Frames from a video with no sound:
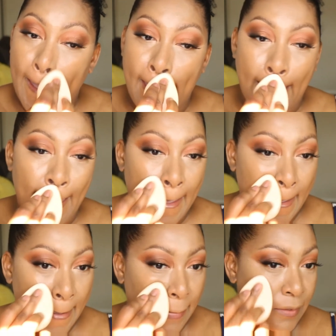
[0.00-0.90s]

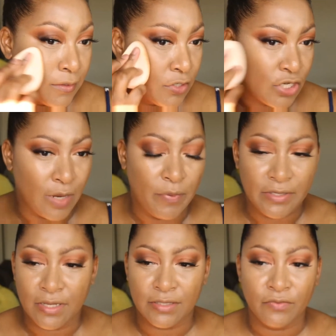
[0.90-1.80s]
And the shape
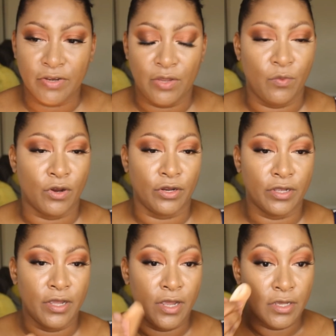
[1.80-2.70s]
doesn't really work.
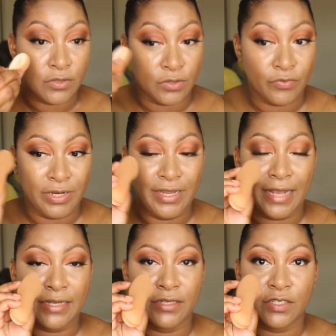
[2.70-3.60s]
So to really
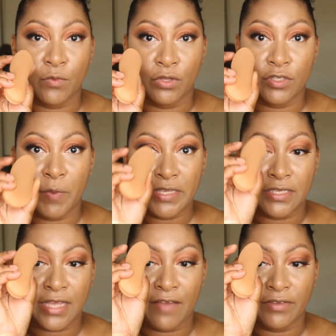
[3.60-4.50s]
get into smaller
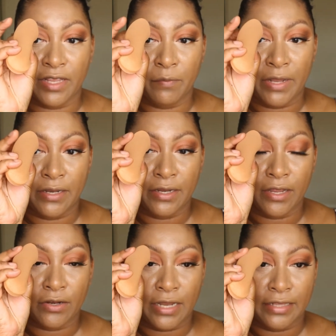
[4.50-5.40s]
spaces, I have to like bend it
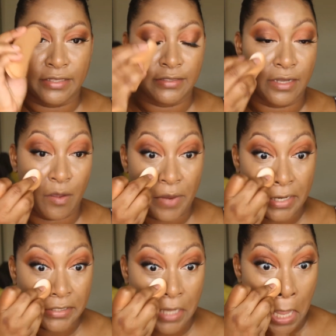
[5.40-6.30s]
here like this, like a
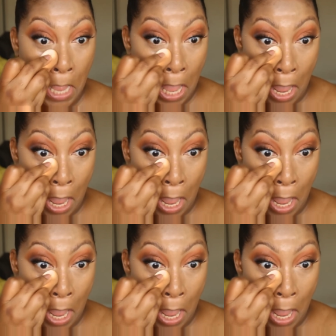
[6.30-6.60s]
pizza.